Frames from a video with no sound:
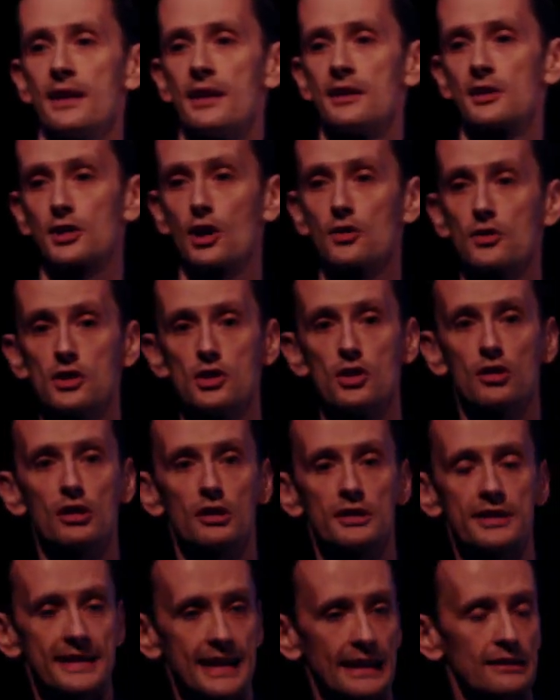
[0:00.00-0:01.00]
so that you
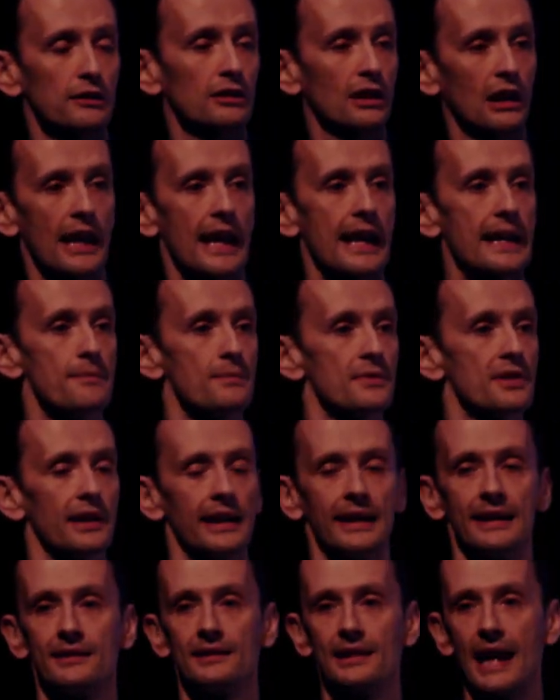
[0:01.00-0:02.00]
could settle claims
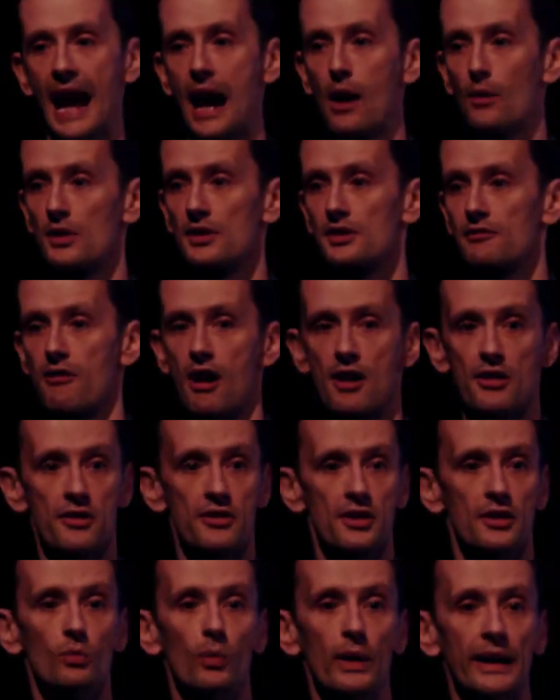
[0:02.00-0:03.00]
in hours rather
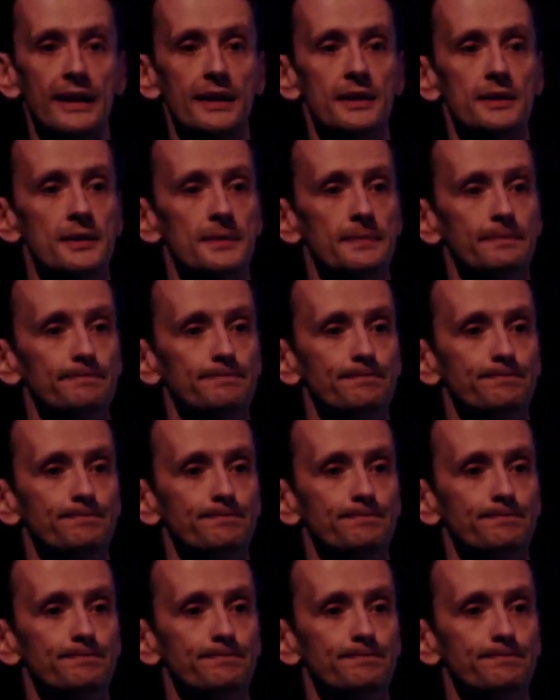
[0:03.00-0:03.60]
than weeks.